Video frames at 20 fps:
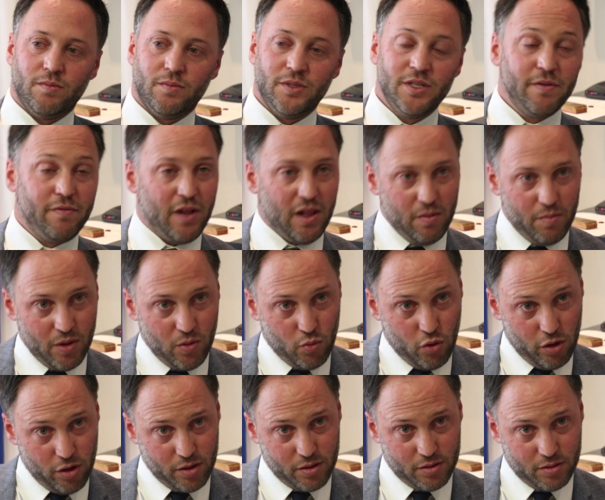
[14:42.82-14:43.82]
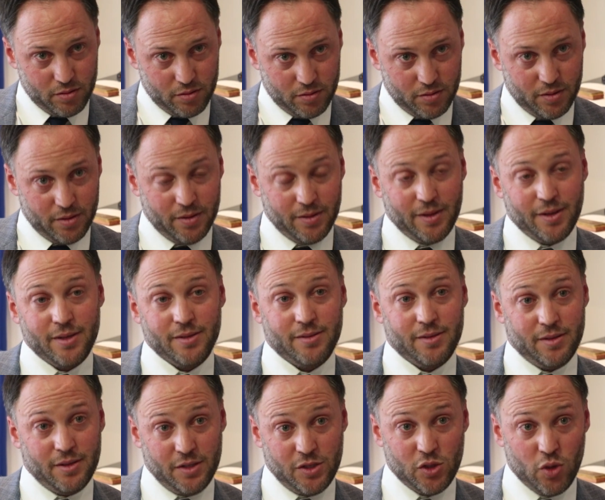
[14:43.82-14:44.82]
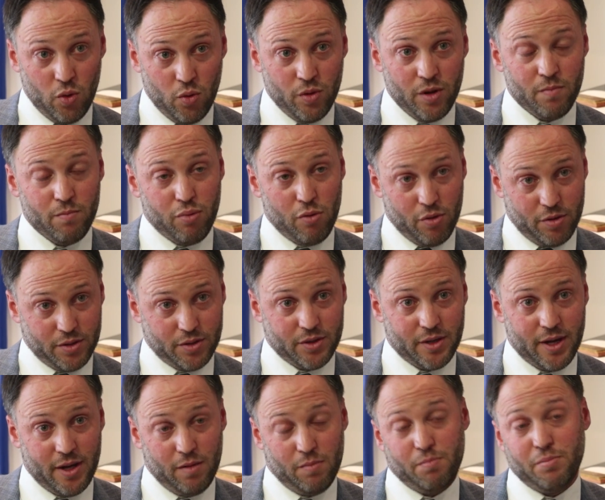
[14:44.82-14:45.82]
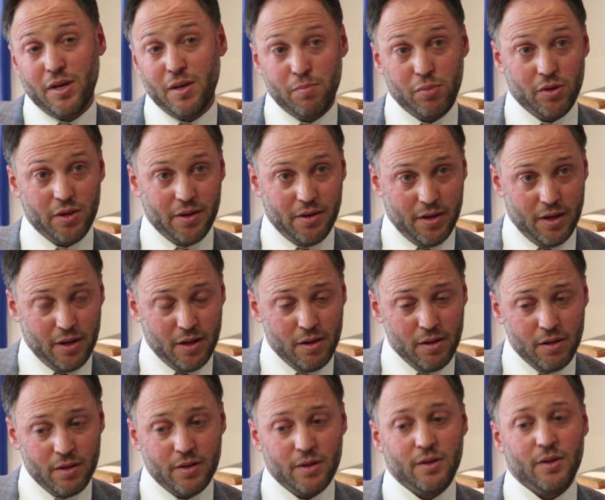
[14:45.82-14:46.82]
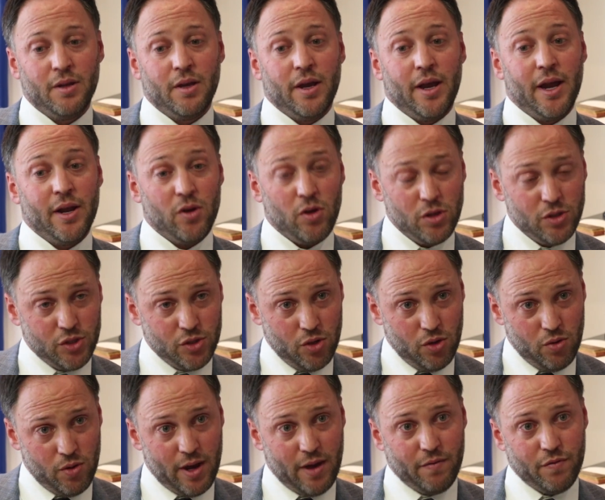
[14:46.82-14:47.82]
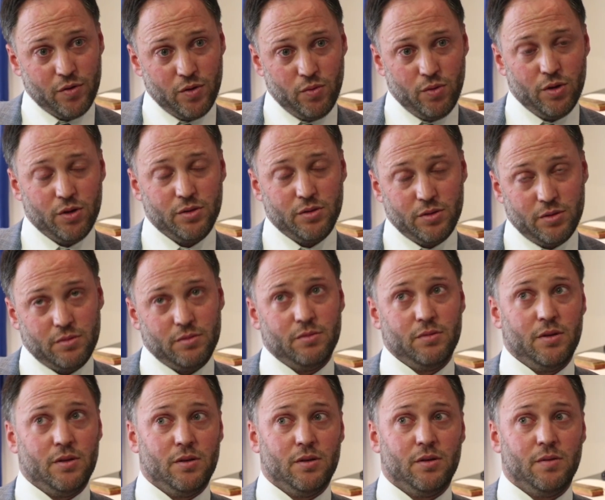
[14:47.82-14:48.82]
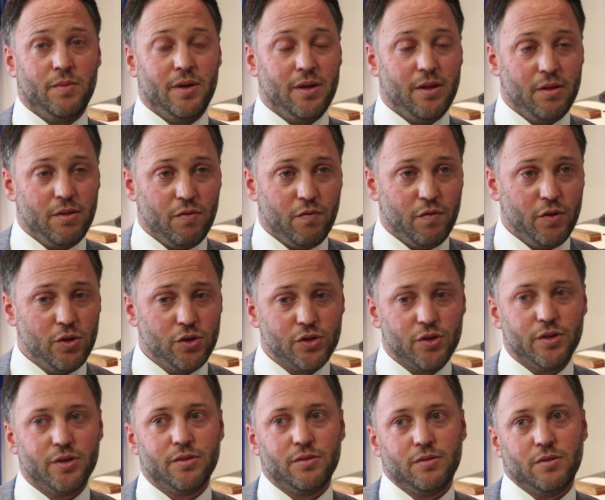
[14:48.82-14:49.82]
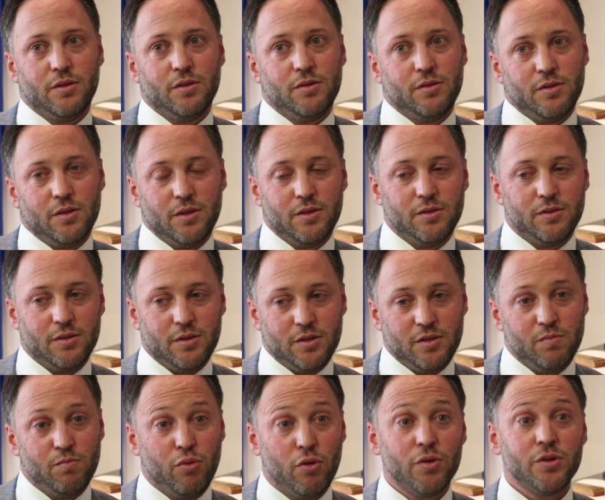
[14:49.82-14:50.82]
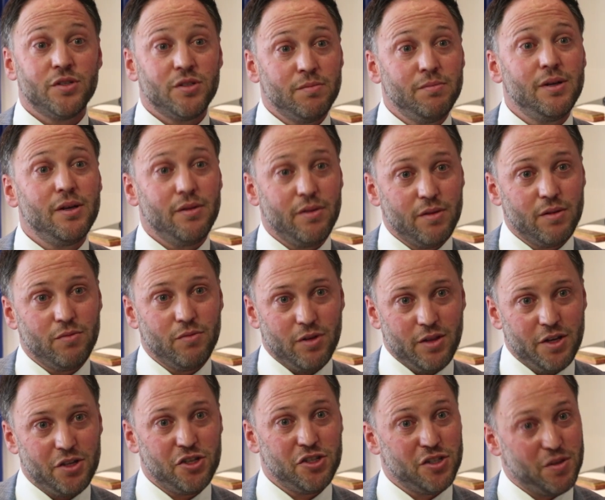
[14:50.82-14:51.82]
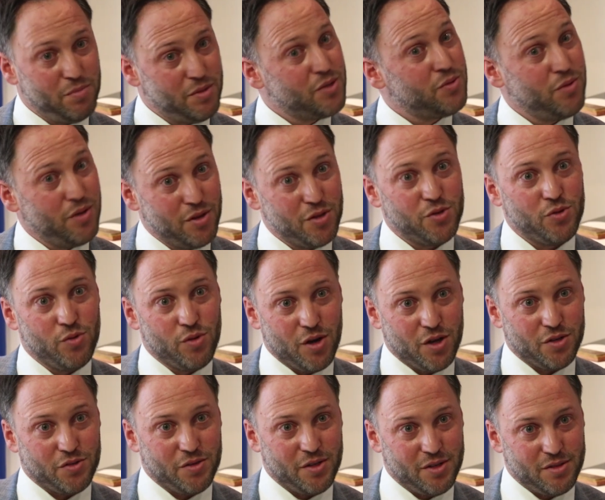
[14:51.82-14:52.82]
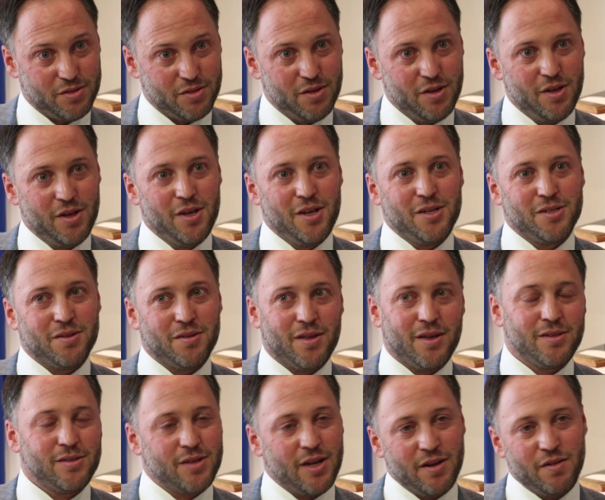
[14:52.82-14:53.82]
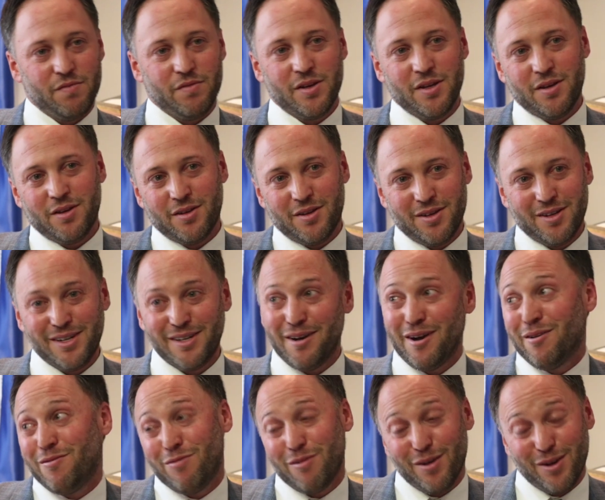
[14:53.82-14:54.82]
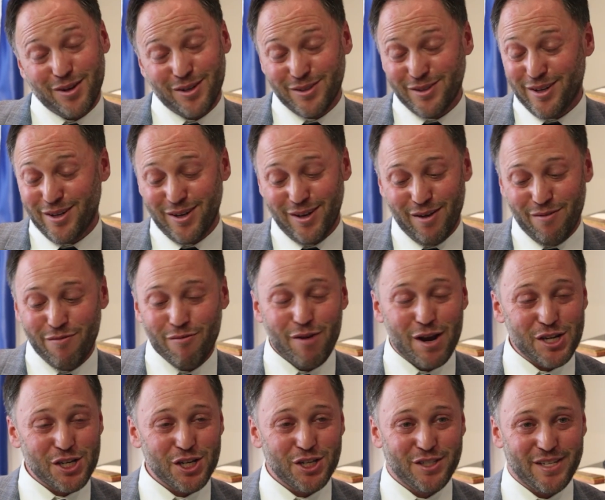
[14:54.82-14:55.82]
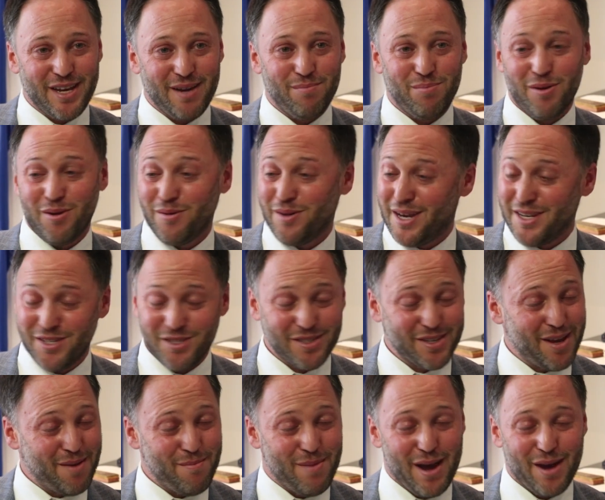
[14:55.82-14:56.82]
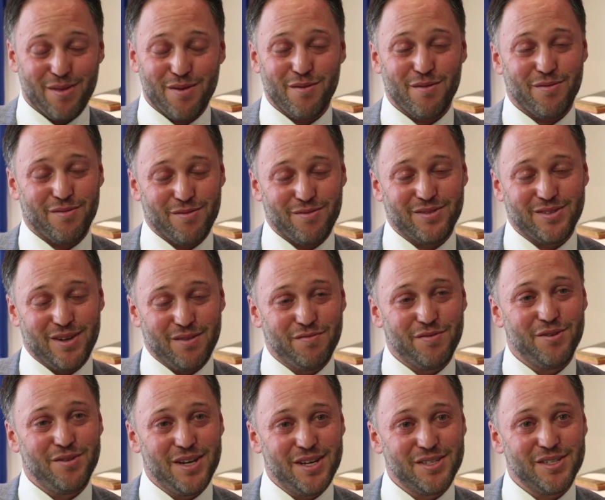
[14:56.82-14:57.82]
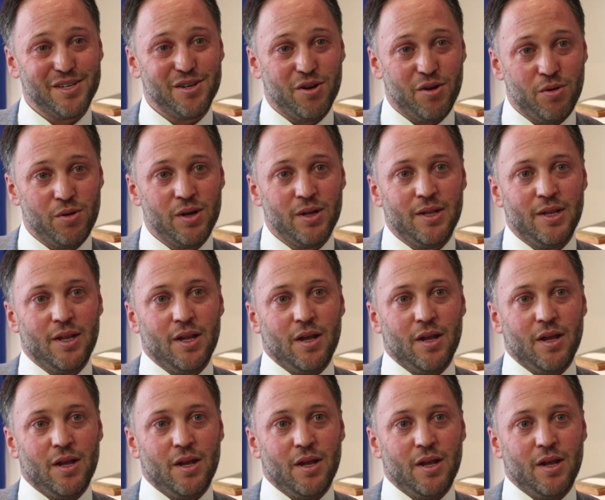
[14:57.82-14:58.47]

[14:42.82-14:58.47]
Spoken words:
development work is in its own important to help people in need, and also afterwards and in the future is important to build a relationship between the two countries. So that's kind of a fresh example. I just came back there a few days ago